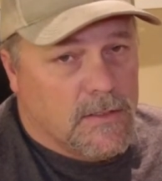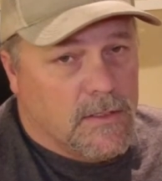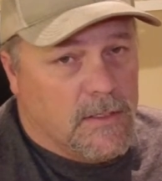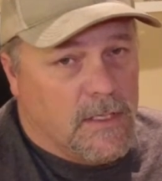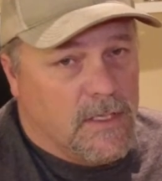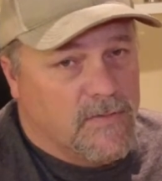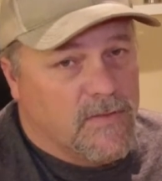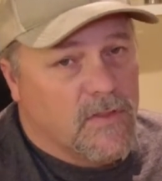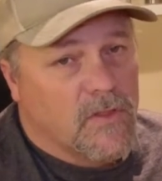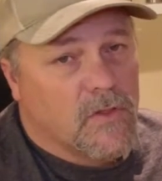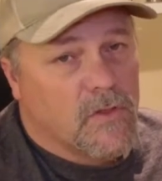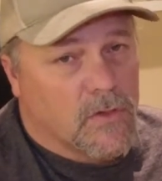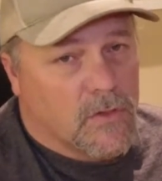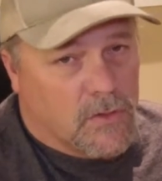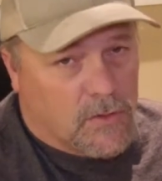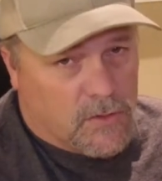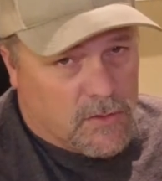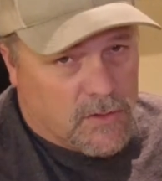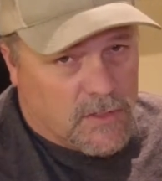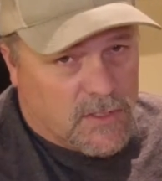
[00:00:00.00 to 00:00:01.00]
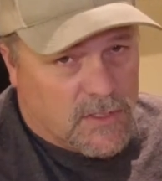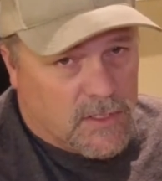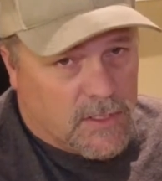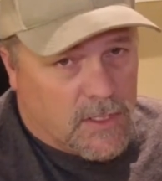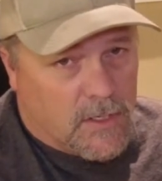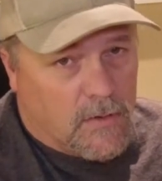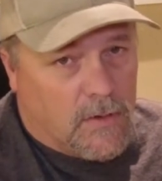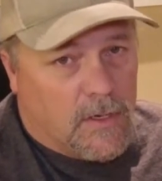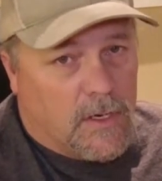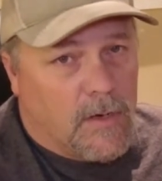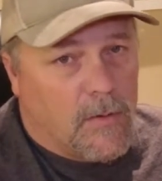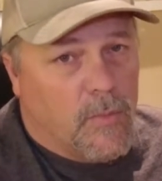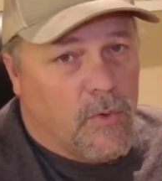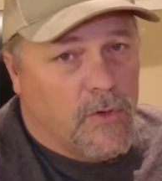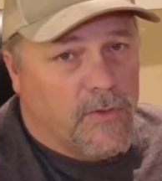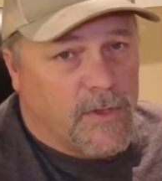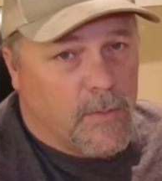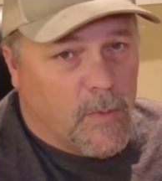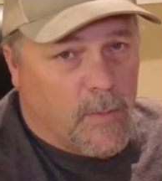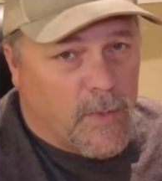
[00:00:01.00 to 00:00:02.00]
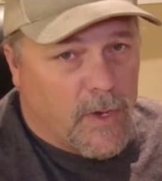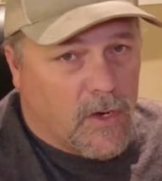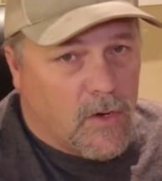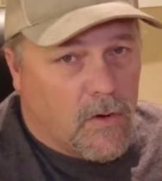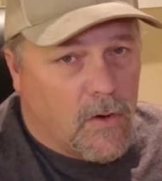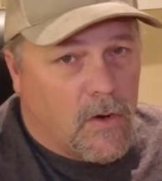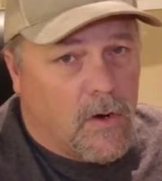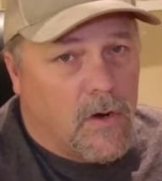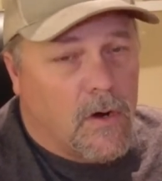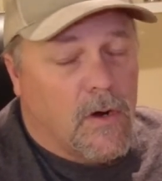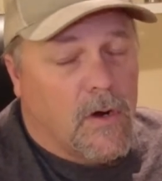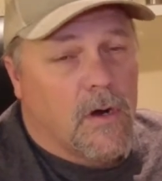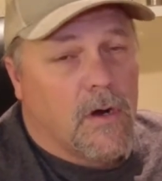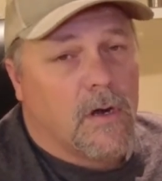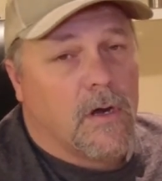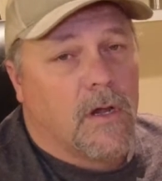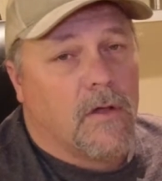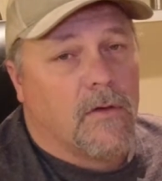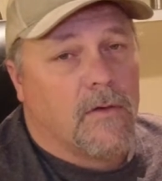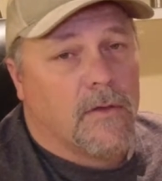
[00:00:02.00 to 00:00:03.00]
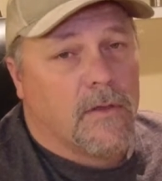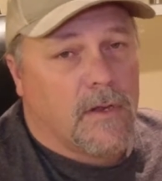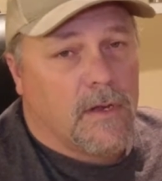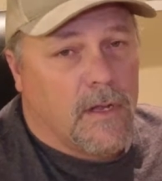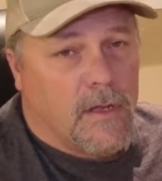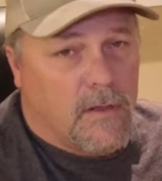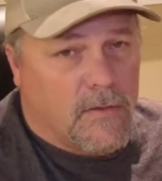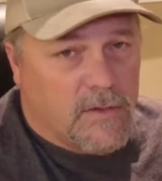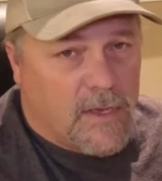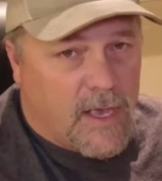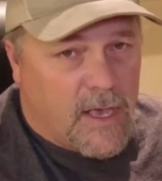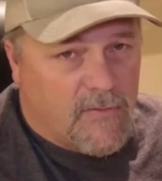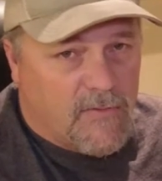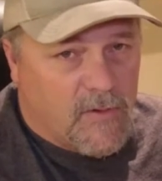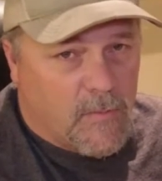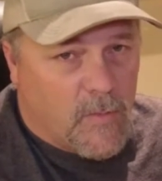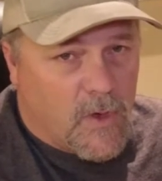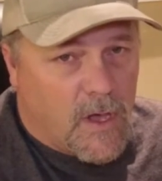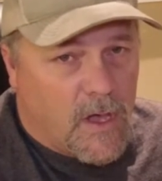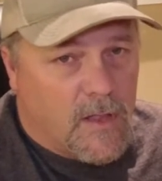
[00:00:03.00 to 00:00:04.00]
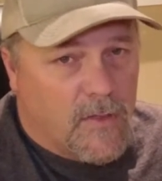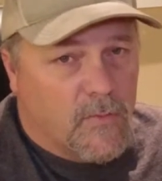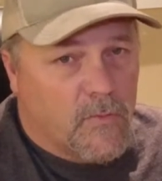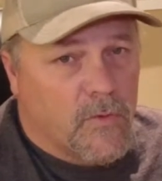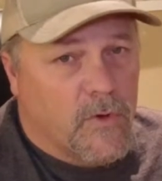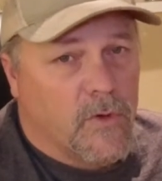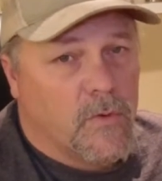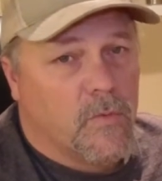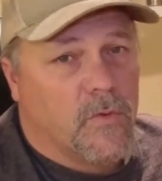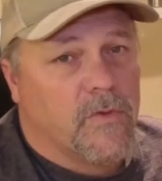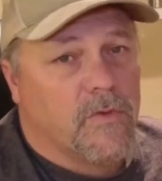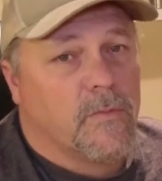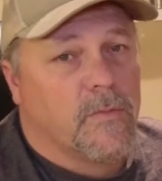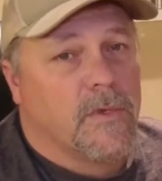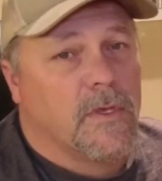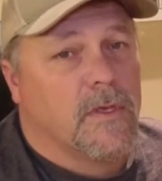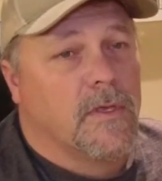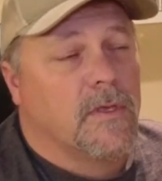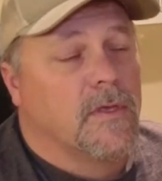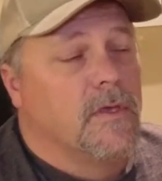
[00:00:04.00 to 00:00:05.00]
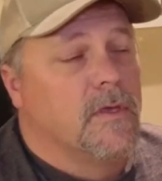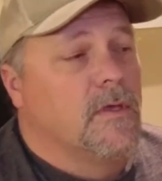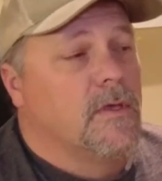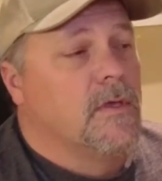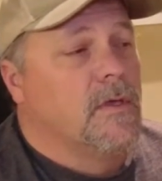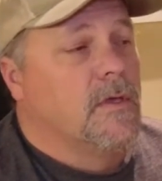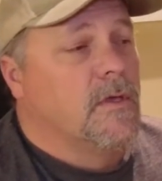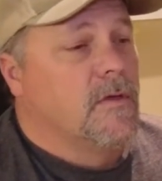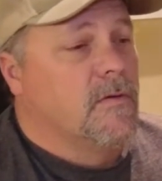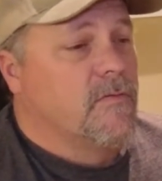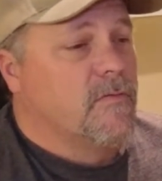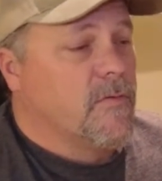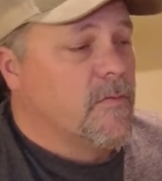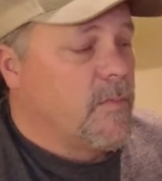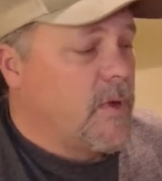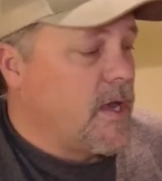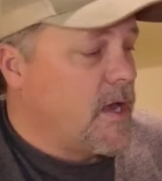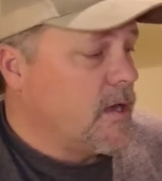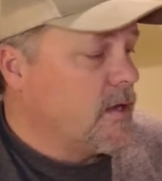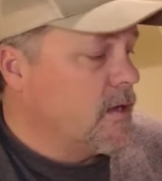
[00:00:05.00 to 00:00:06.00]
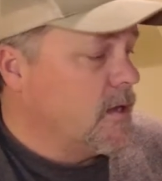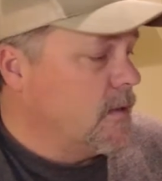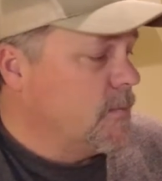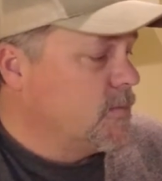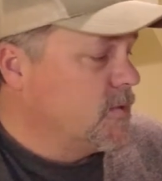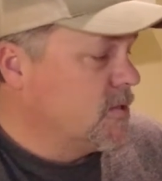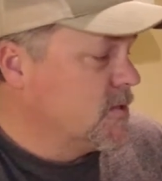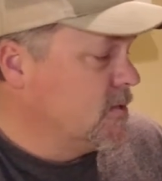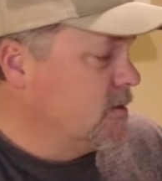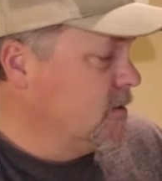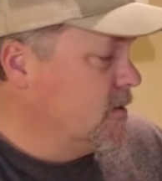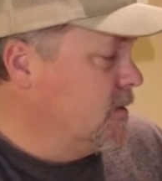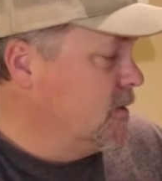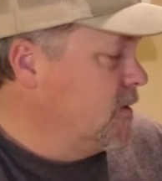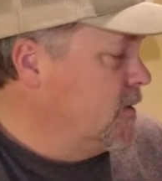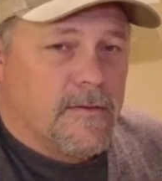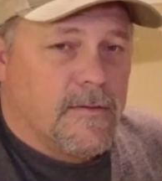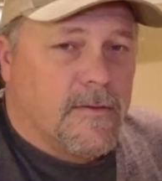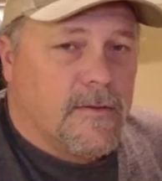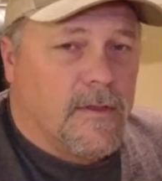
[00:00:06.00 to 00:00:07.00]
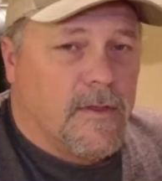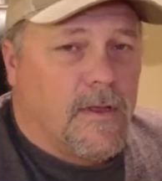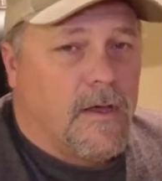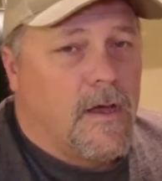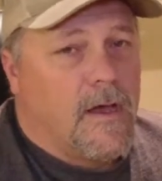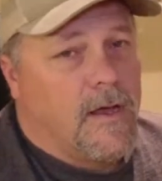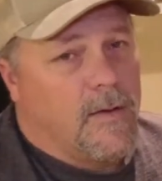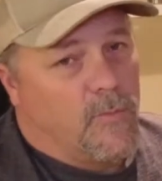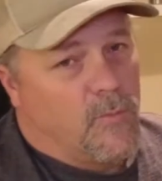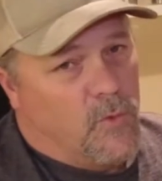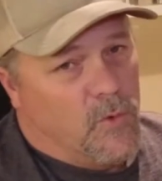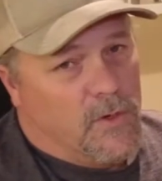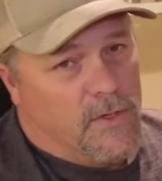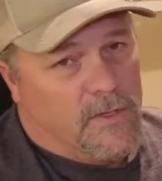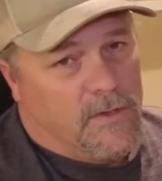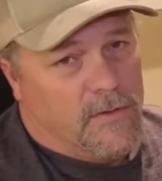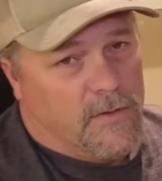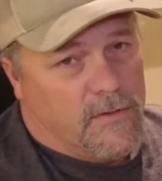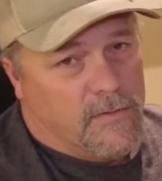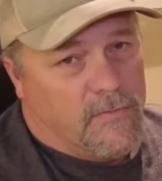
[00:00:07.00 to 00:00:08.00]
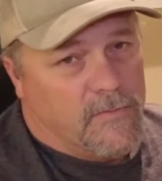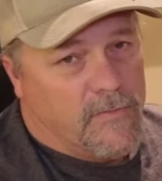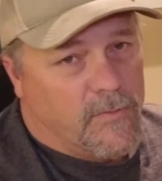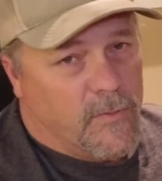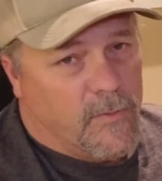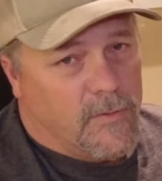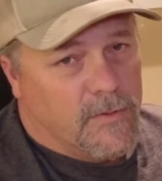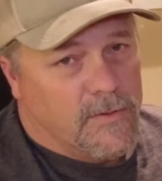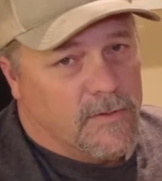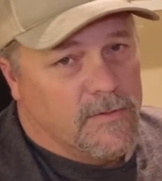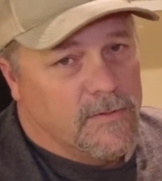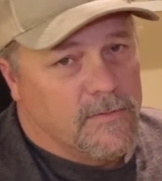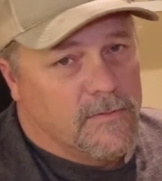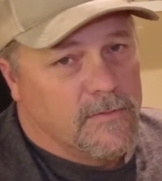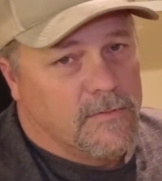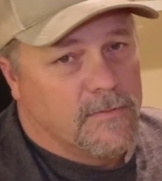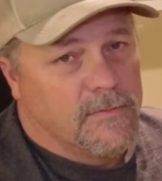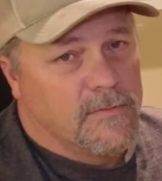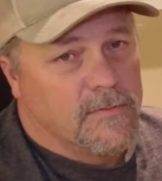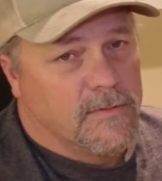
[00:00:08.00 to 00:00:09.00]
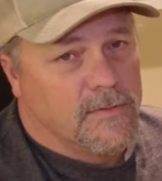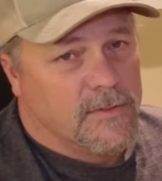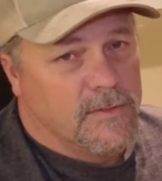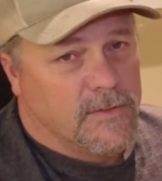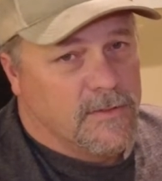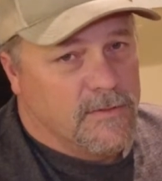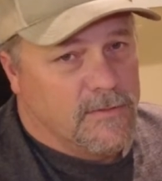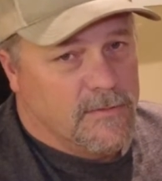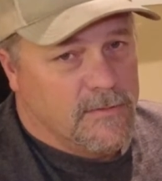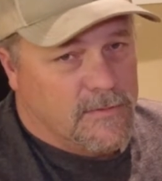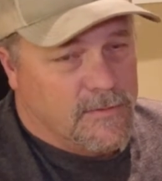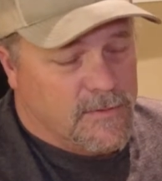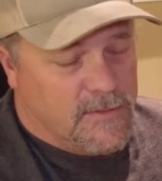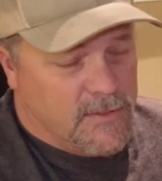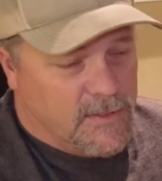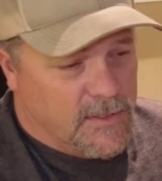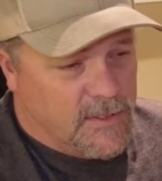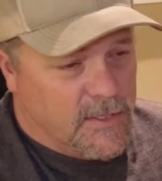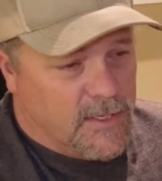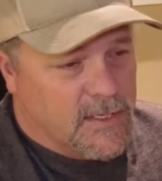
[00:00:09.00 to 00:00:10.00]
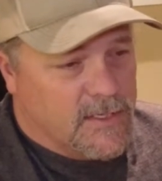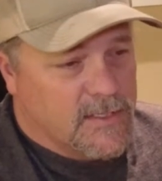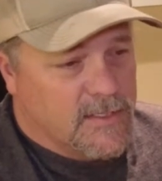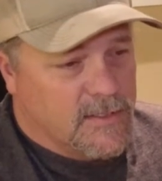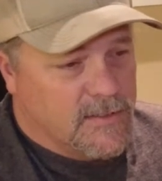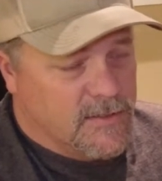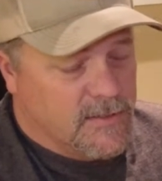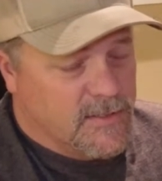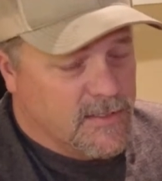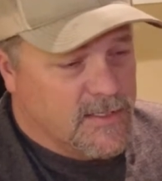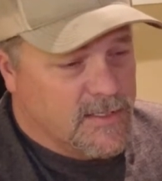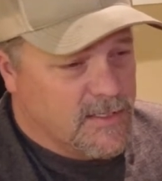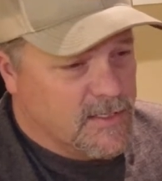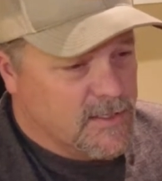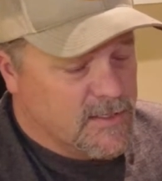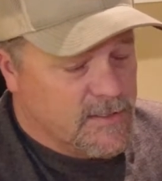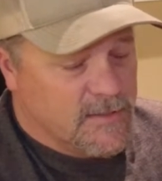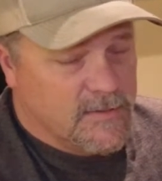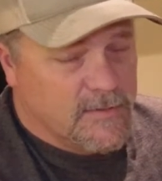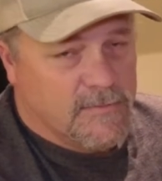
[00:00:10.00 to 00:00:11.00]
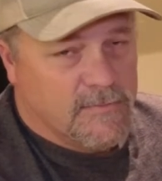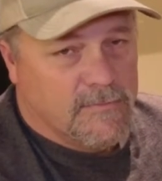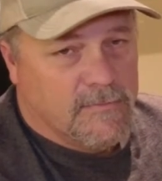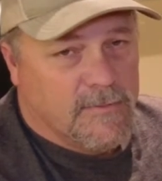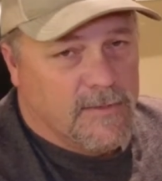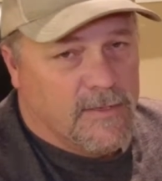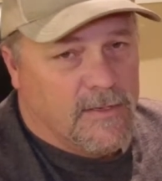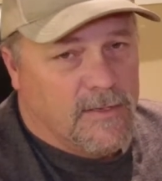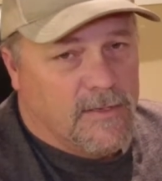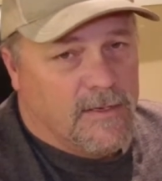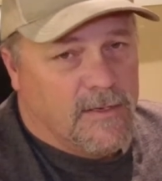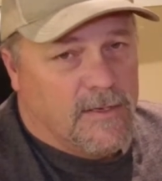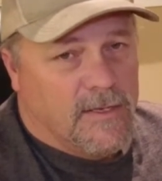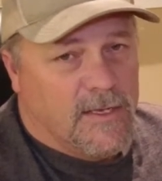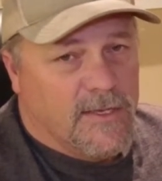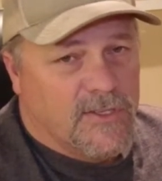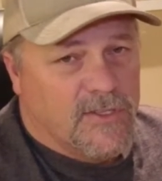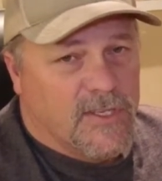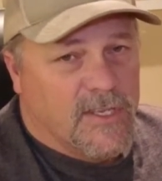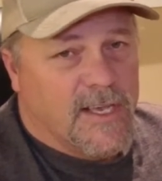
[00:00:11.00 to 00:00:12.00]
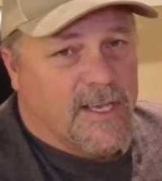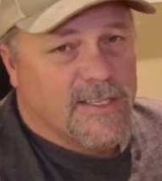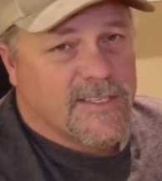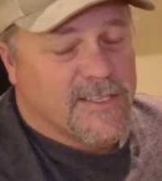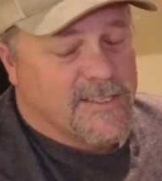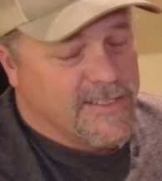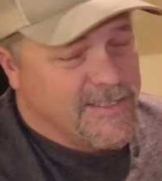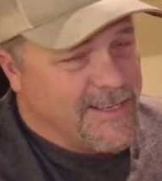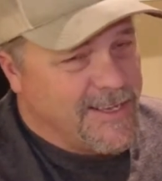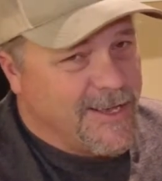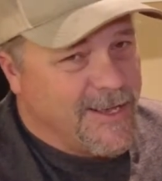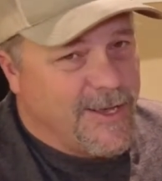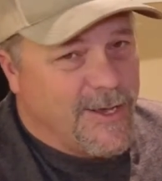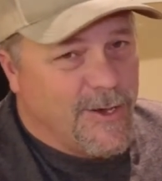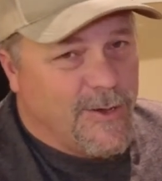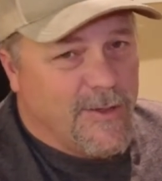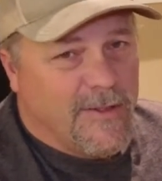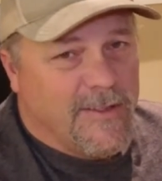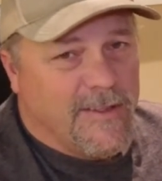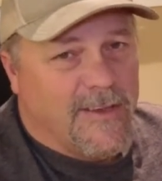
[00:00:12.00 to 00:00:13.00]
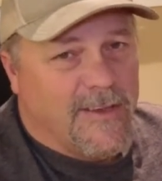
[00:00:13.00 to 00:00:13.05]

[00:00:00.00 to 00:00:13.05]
even thirds, you know, and I'll put them in my car, and I'll have them on the road with me for backups. I'm really looking forward to the season. As you guys can tell,